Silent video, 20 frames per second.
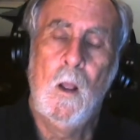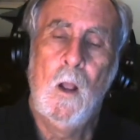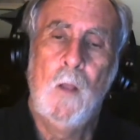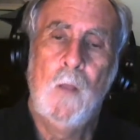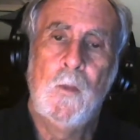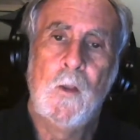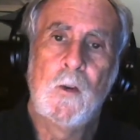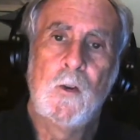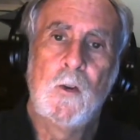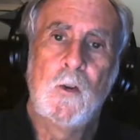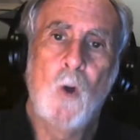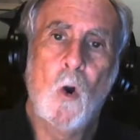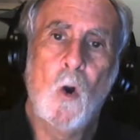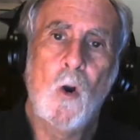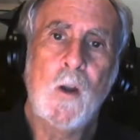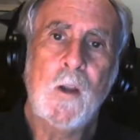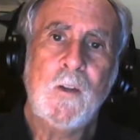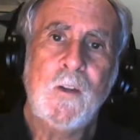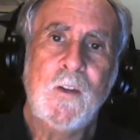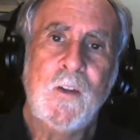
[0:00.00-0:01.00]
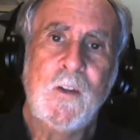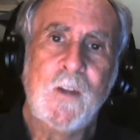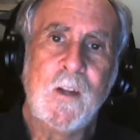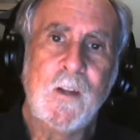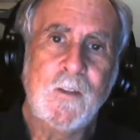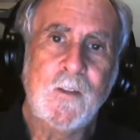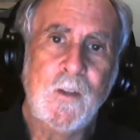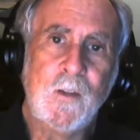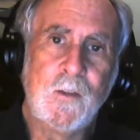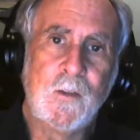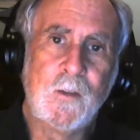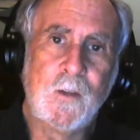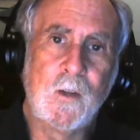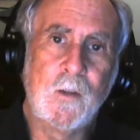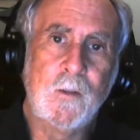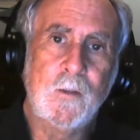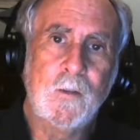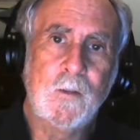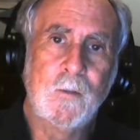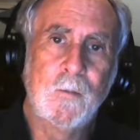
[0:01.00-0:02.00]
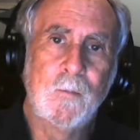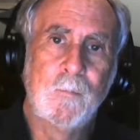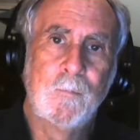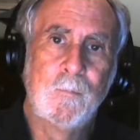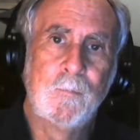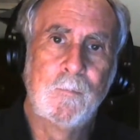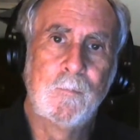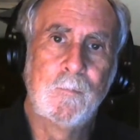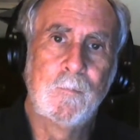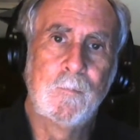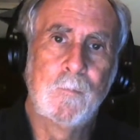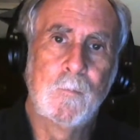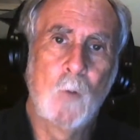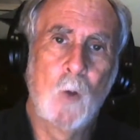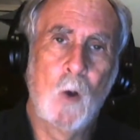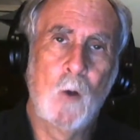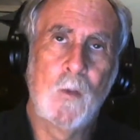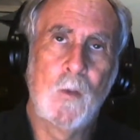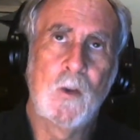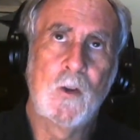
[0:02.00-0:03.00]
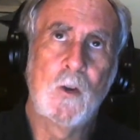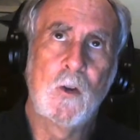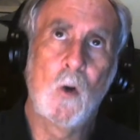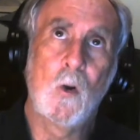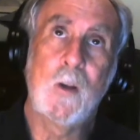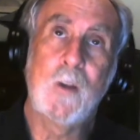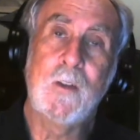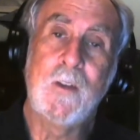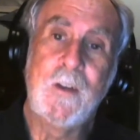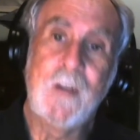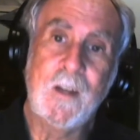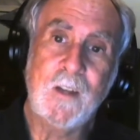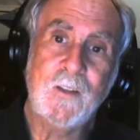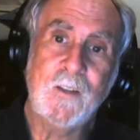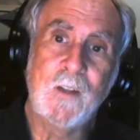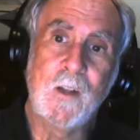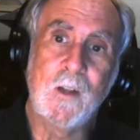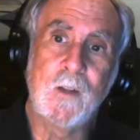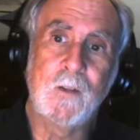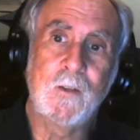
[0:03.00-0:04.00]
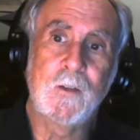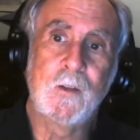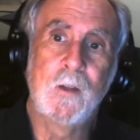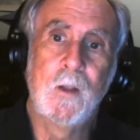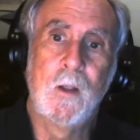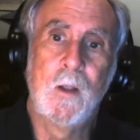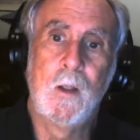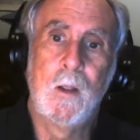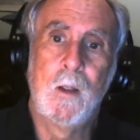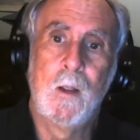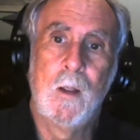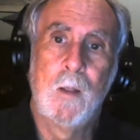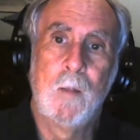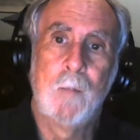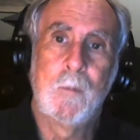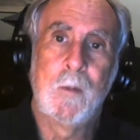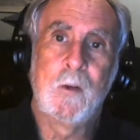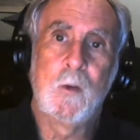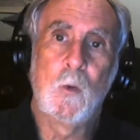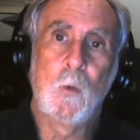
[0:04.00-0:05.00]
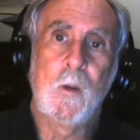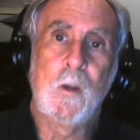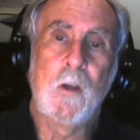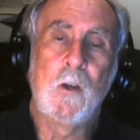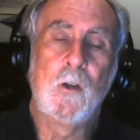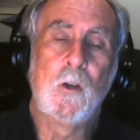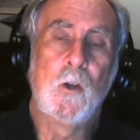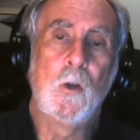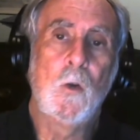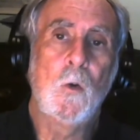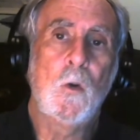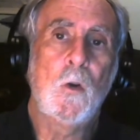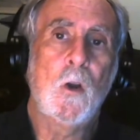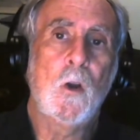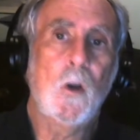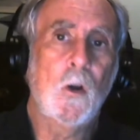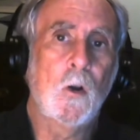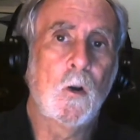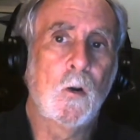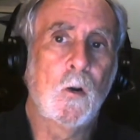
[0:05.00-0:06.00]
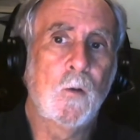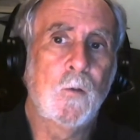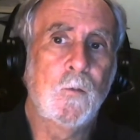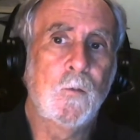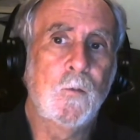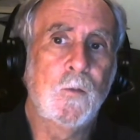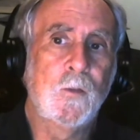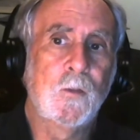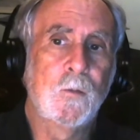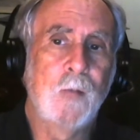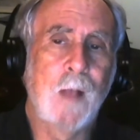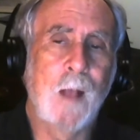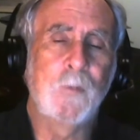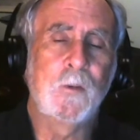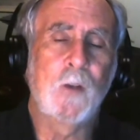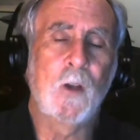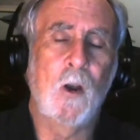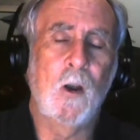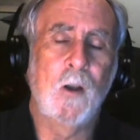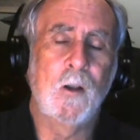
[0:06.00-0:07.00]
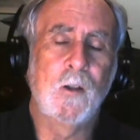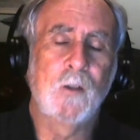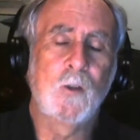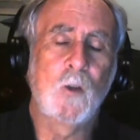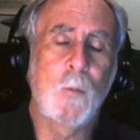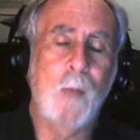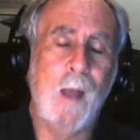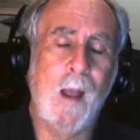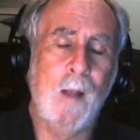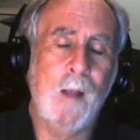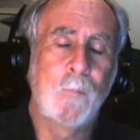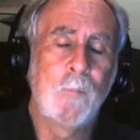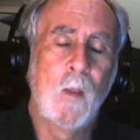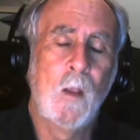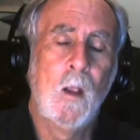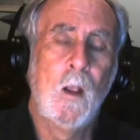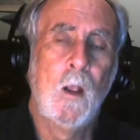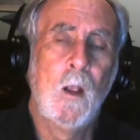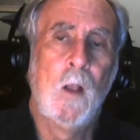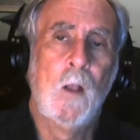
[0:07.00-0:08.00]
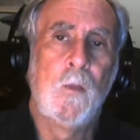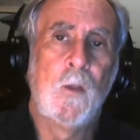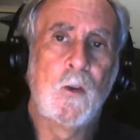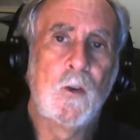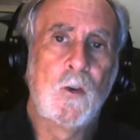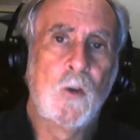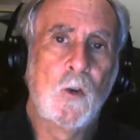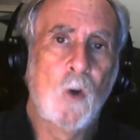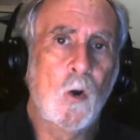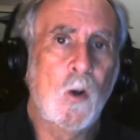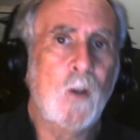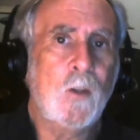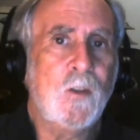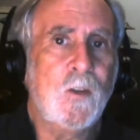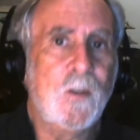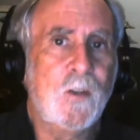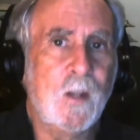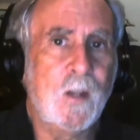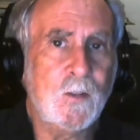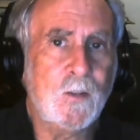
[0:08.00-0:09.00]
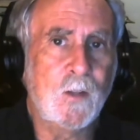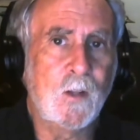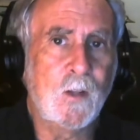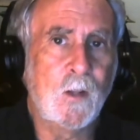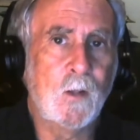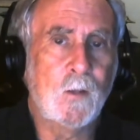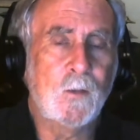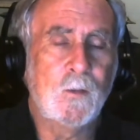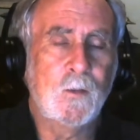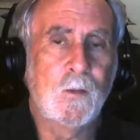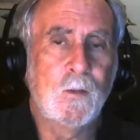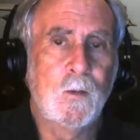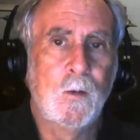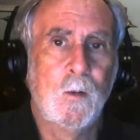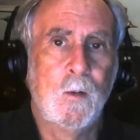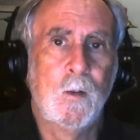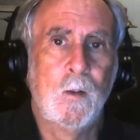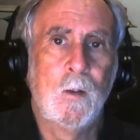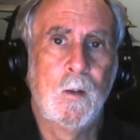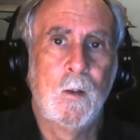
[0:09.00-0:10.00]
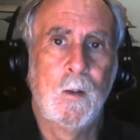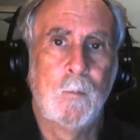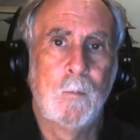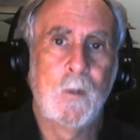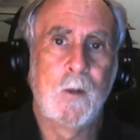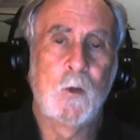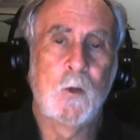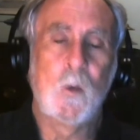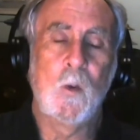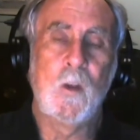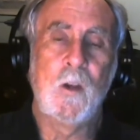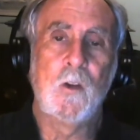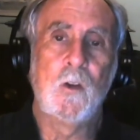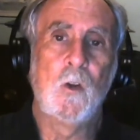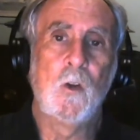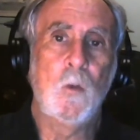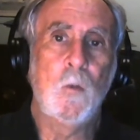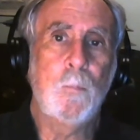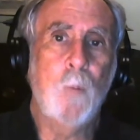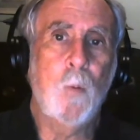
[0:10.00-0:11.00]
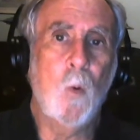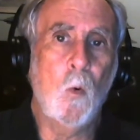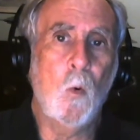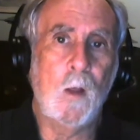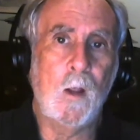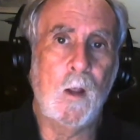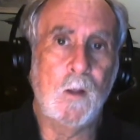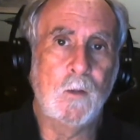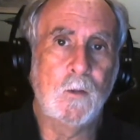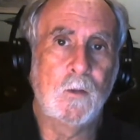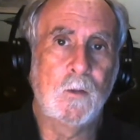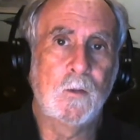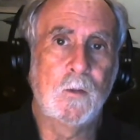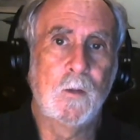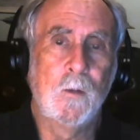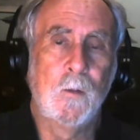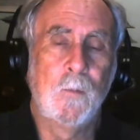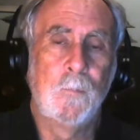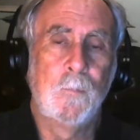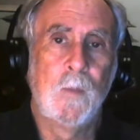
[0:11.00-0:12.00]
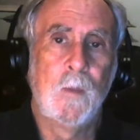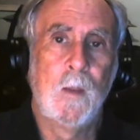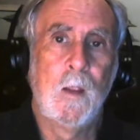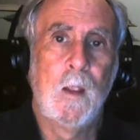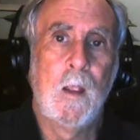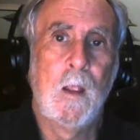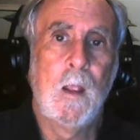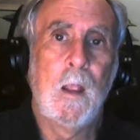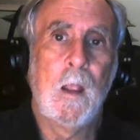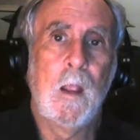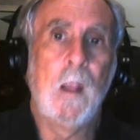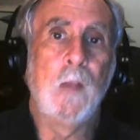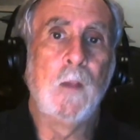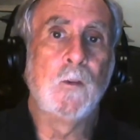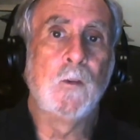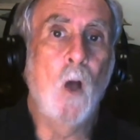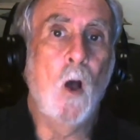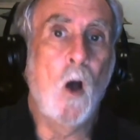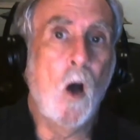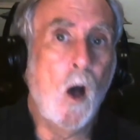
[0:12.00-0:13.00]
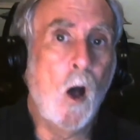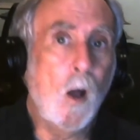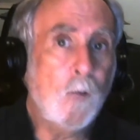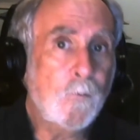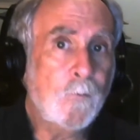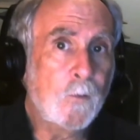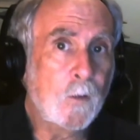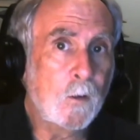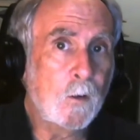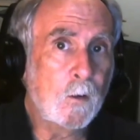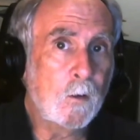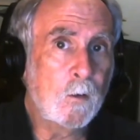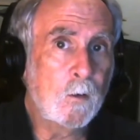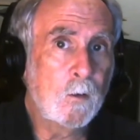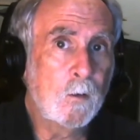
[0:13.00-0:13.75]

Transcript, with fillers: The shortest distances, or the shortest distance between two curves, I'm sorry, let's go back. The shortest distance between 2 points is often